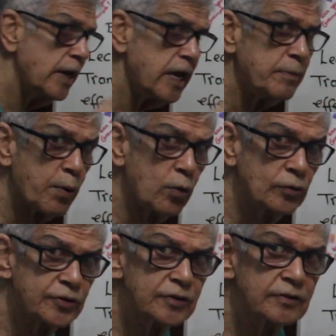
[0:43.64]

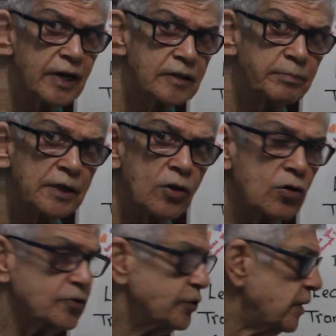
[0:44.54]
labels that
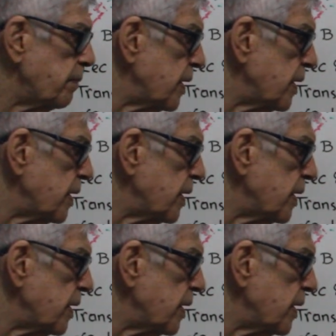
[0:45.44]
belong to the